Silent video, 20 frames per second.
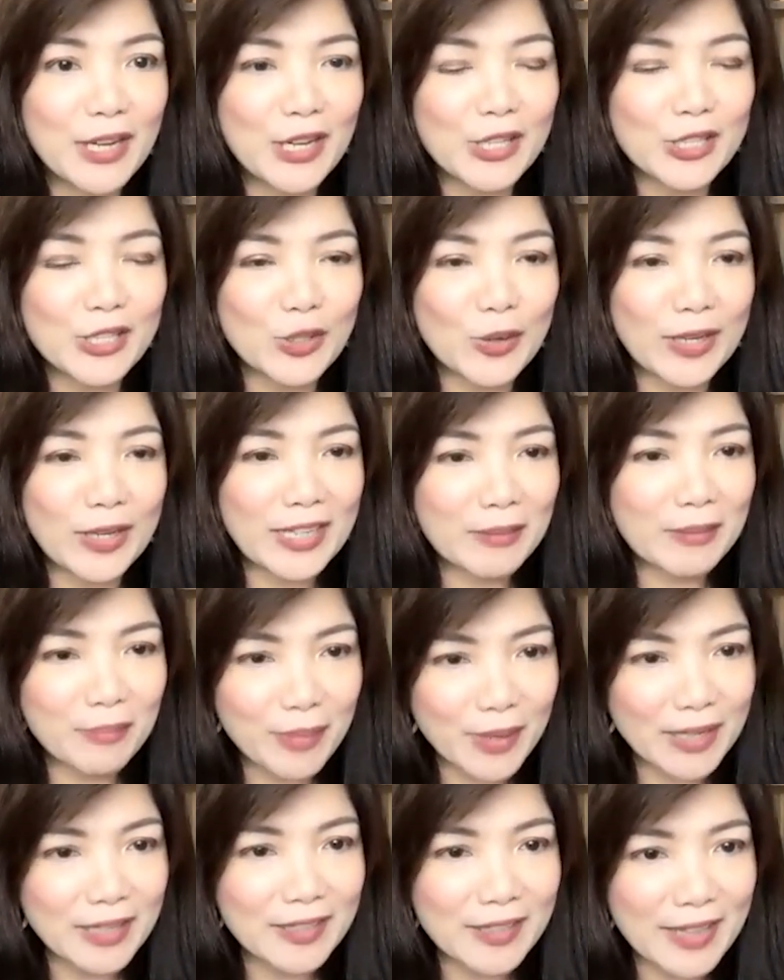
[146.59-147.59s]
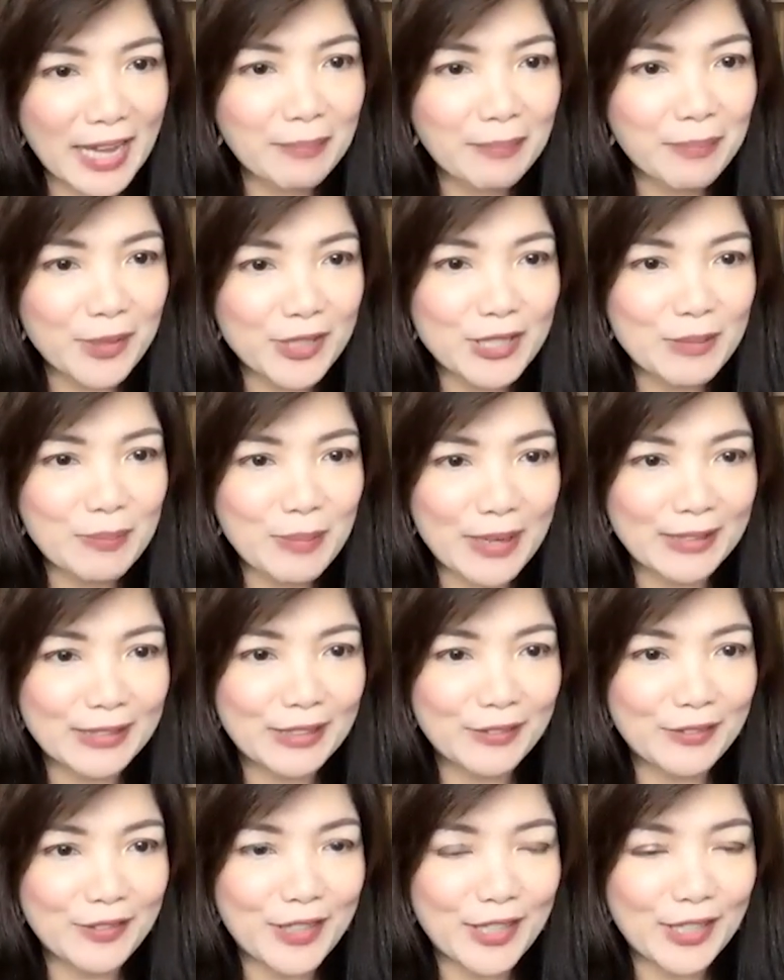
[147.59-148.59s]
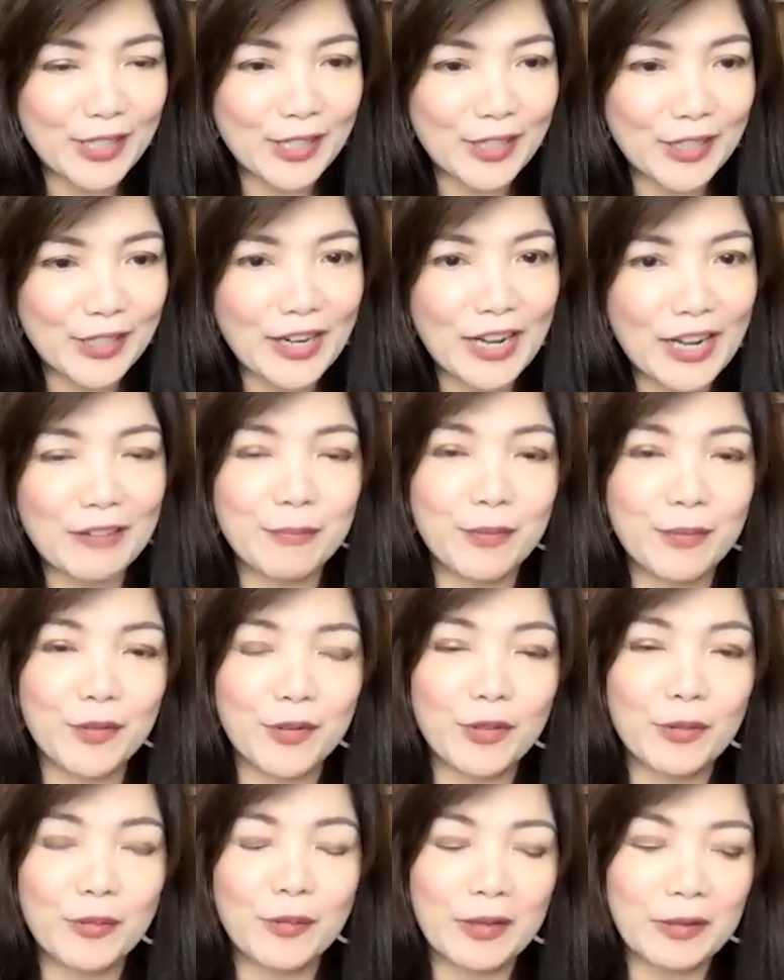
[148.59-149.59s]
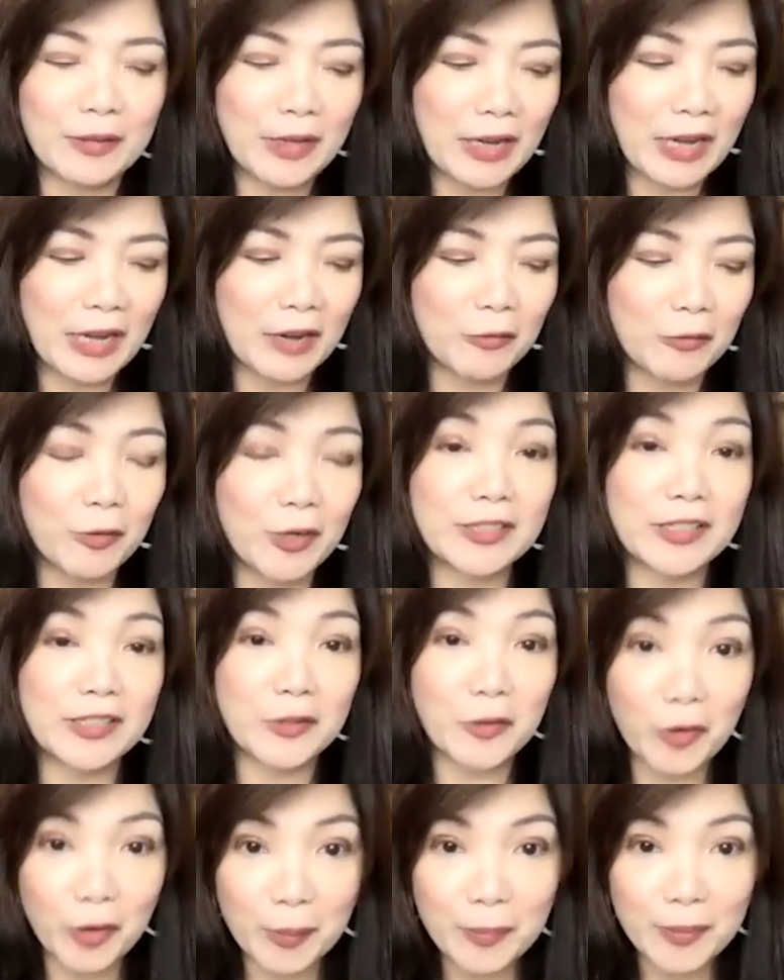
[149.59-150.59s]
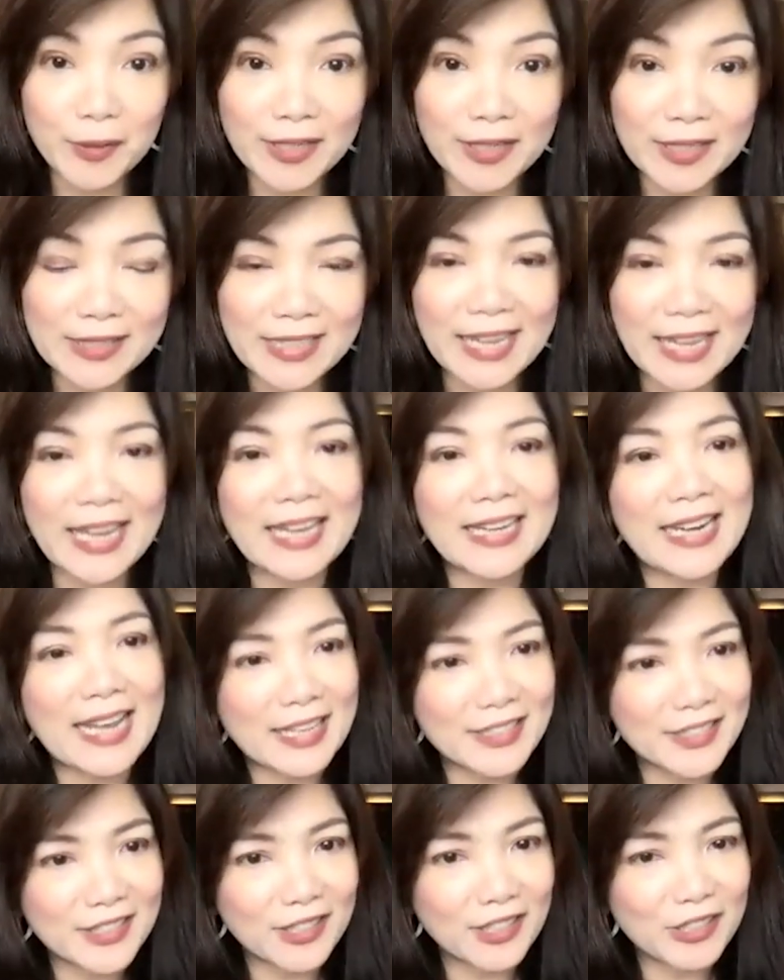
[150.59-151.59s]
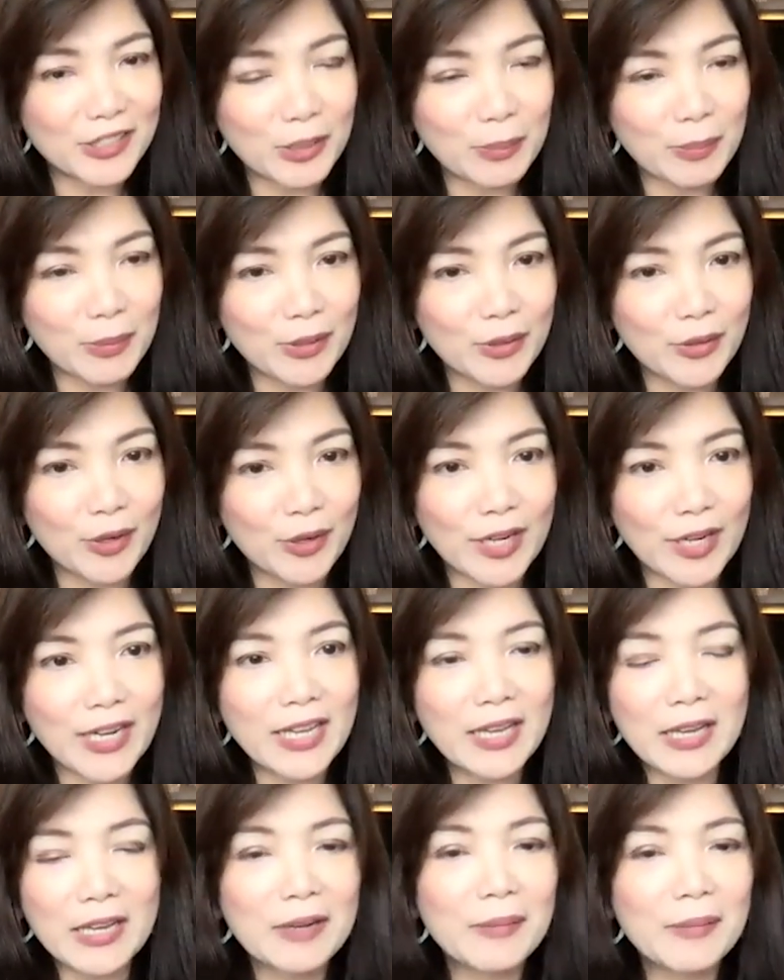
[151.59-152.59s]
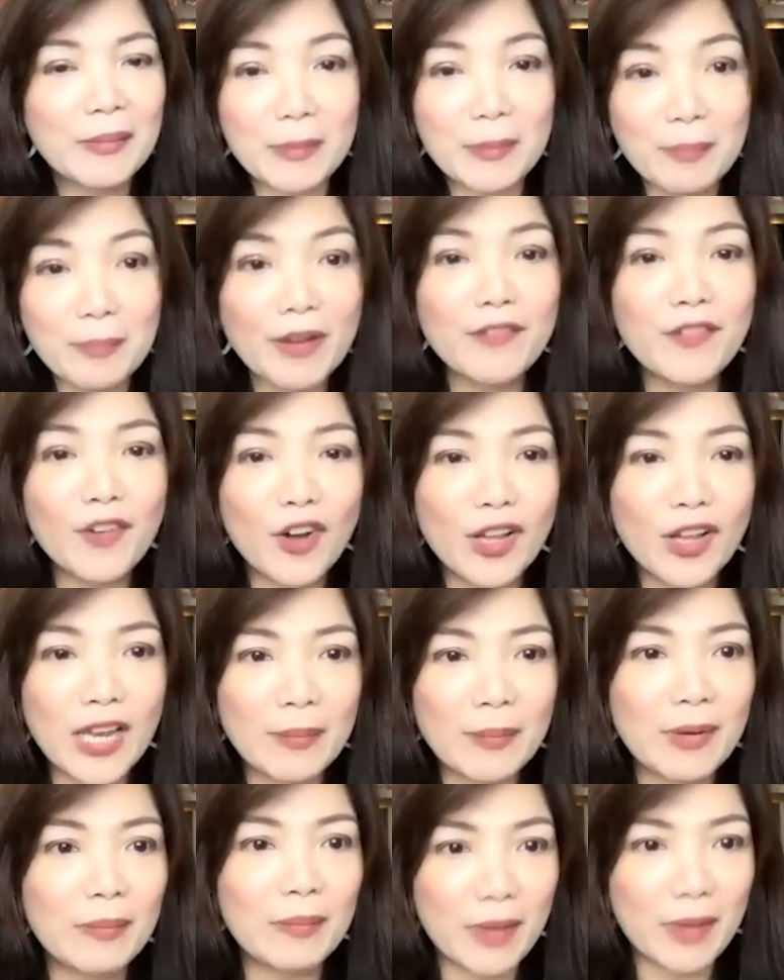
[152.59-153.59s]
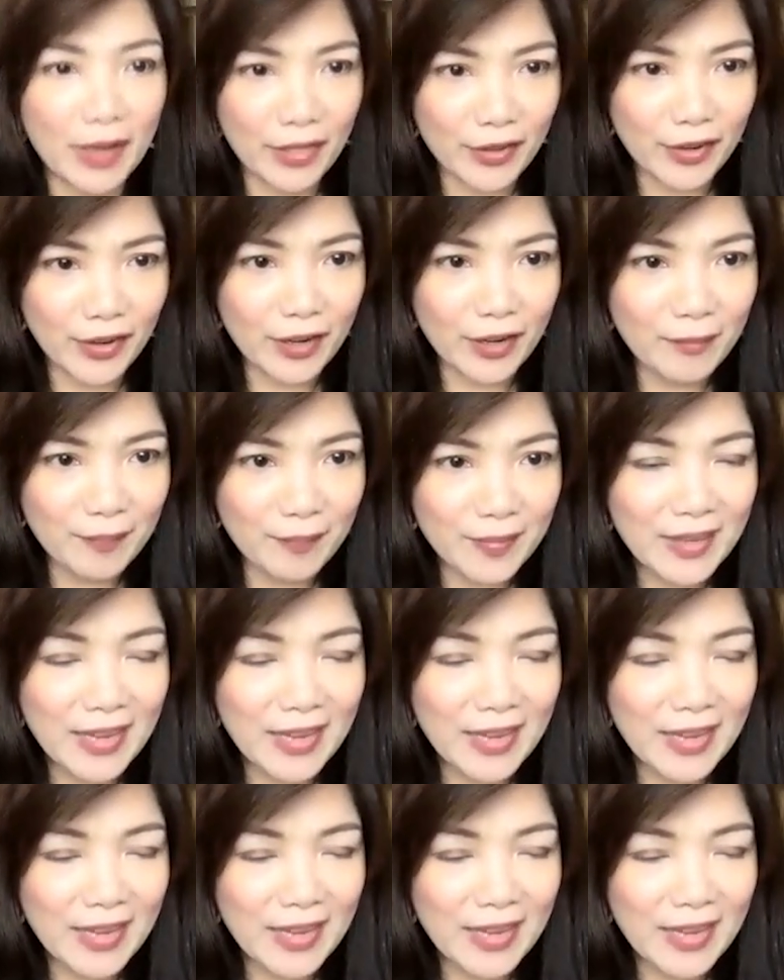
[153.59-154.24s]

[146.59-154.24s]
So I can bring that perspective here. I both worked in corporate and as an entrepreneur, but above all, I'm a mother.